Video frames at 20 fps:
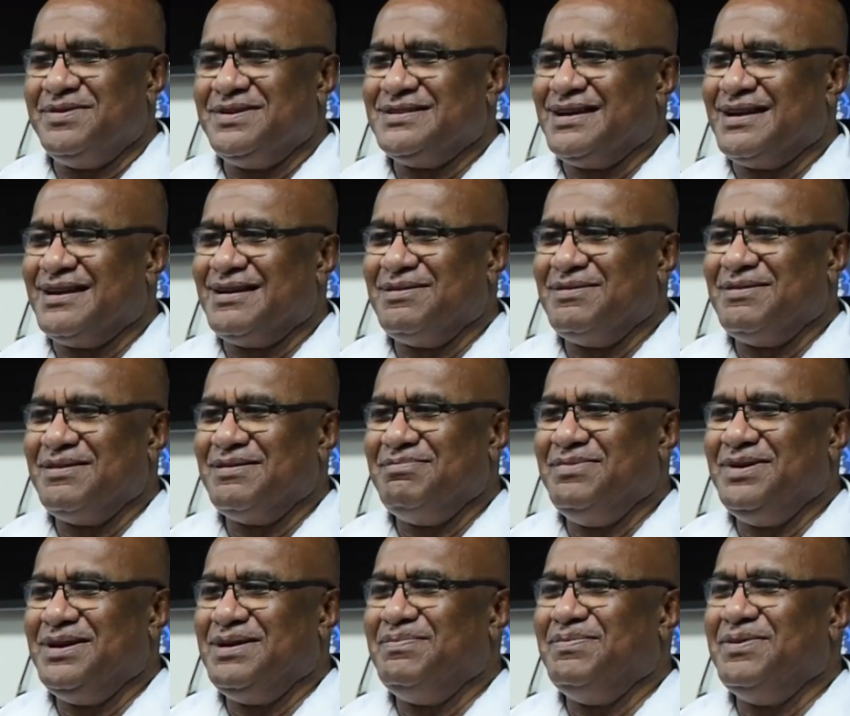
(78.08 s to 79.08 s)
of us are a
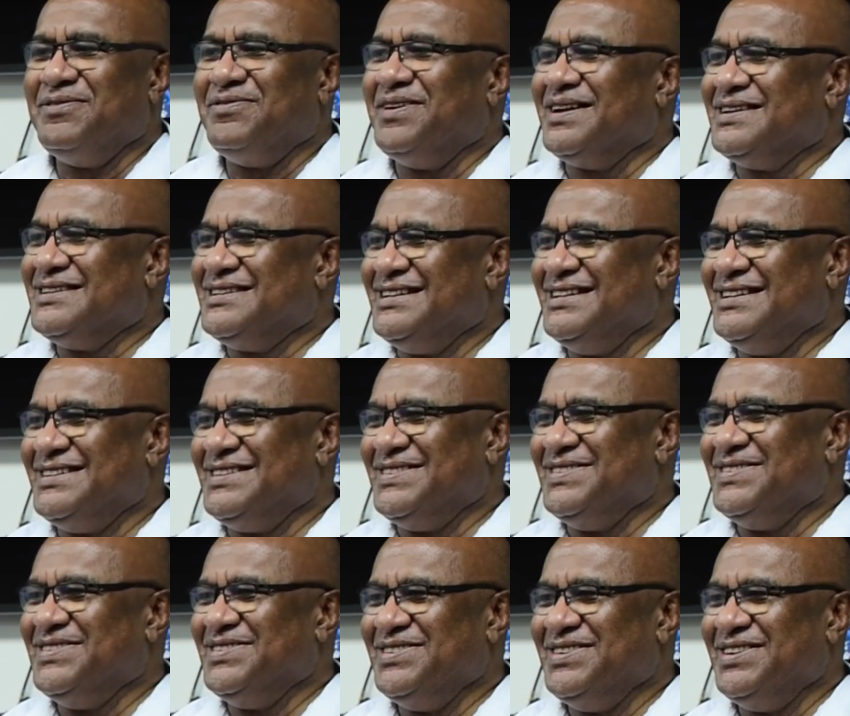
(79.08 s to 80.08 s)
bit perfectionist,
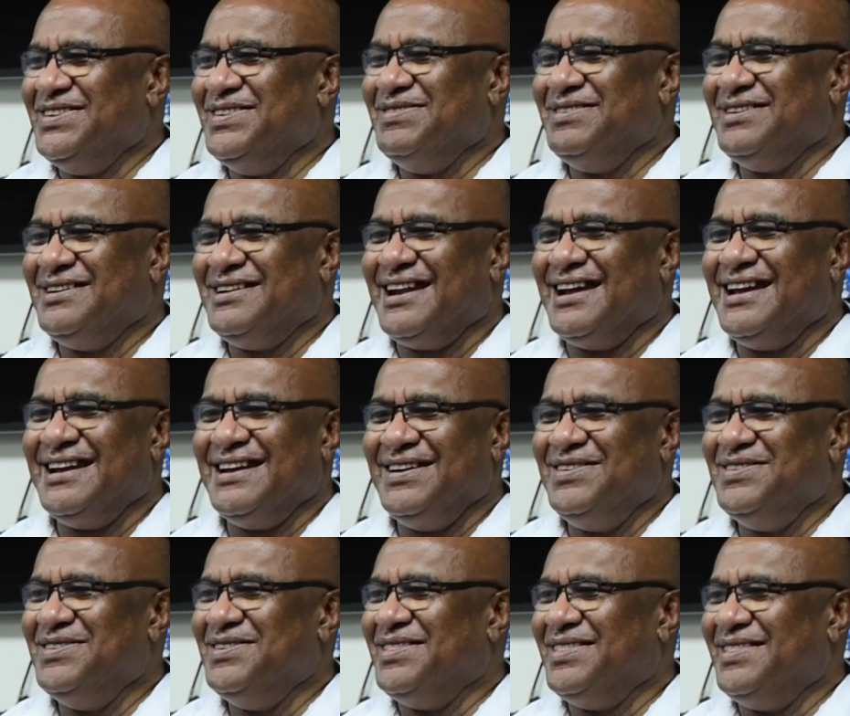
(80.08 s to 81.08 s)
so you know, we try
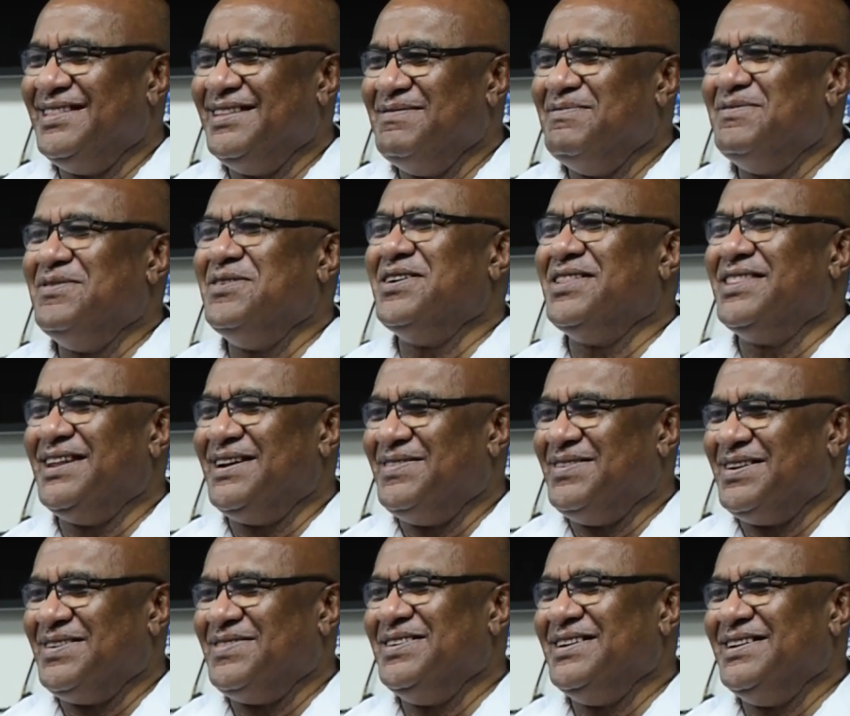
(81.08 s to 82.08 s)
and do more than
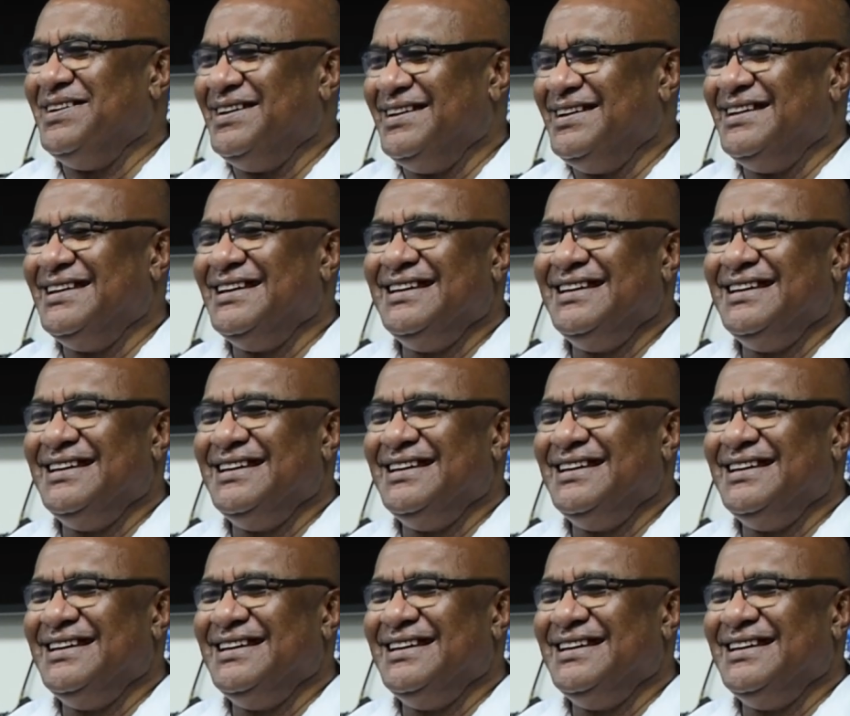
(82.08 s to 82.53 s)
what we